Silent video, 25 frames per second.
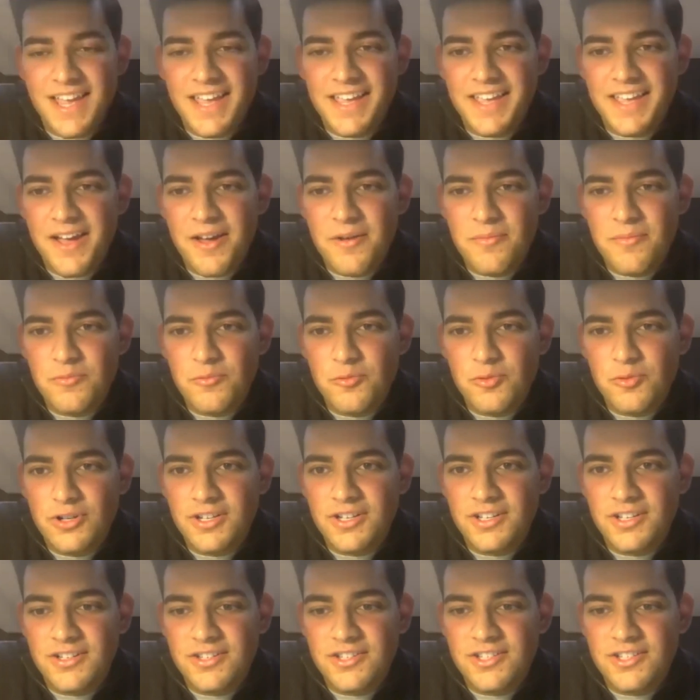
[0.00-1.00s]
I want
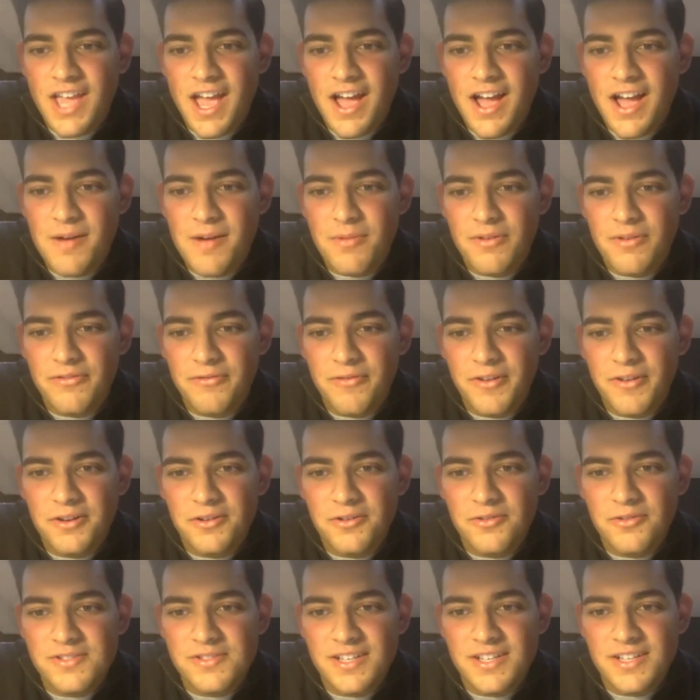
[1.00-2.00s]
to shout out my
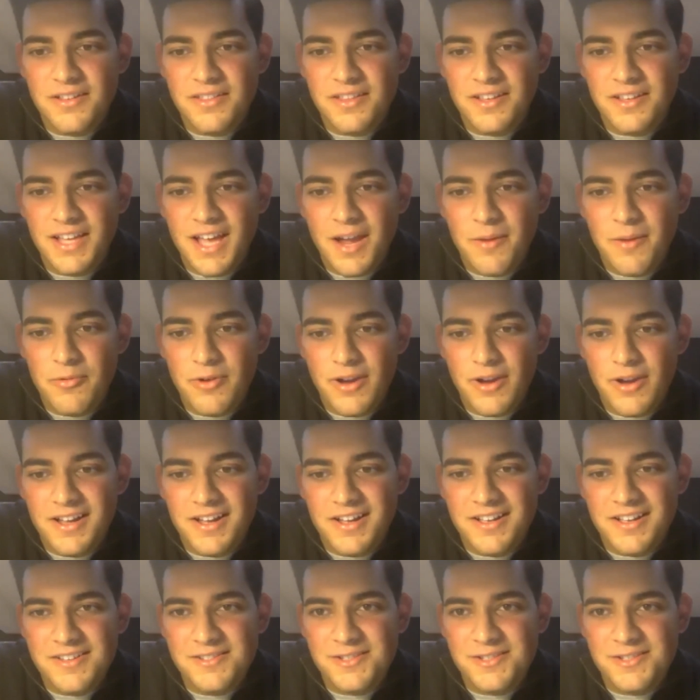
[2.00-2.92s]
friend who's here, I think Gabriella.